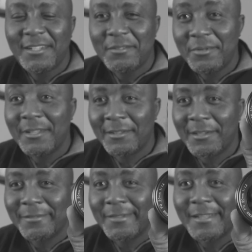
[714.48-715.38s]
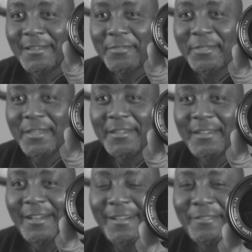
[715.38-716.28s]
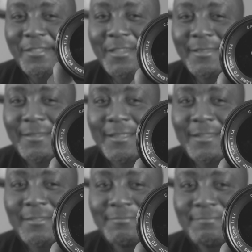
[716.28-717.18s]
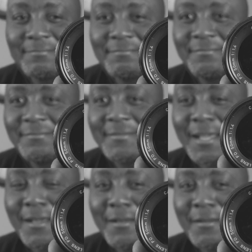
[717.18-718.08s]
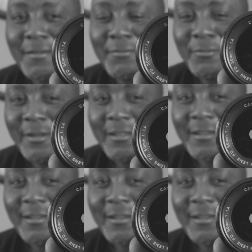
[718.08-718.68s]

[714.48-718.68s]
I really love it. I think that I really